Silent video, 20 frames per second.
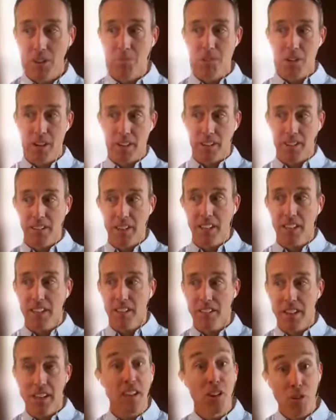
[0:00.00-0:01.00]
Chuck.
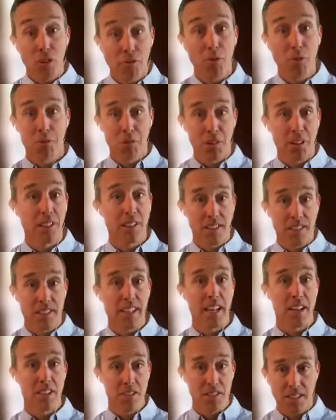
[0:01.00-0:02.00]
Thank you for putting this
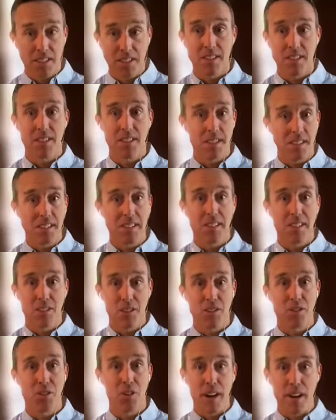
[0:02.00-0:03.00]
together. This
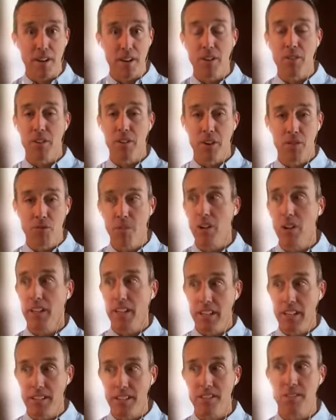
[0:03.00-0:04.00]
is great. It really
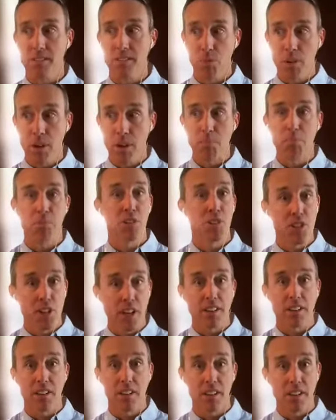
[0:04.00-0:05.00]
is. We
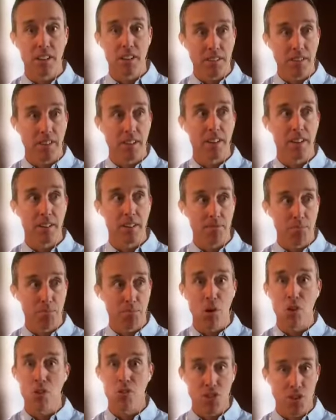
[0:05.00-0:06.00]
appreciate the
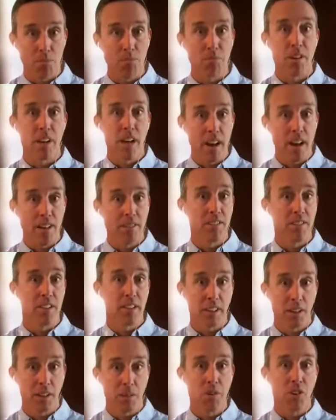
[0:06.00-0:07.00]
partnership we have in
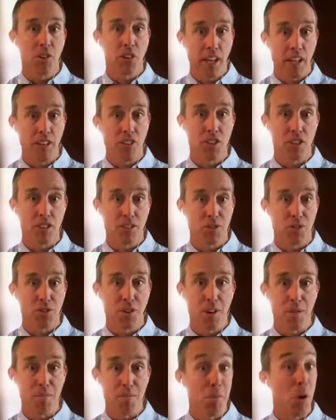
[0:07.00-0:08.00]
the communication
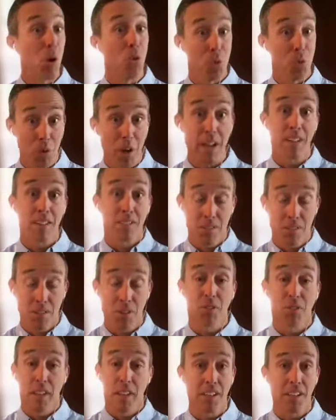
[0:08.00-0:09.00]
stream both ways. So
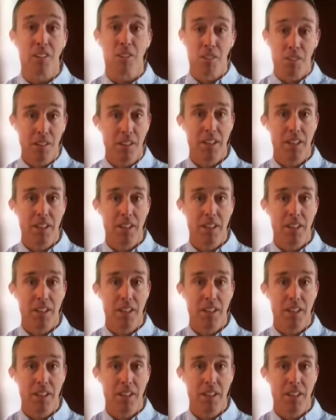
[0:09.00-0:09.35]
thank you.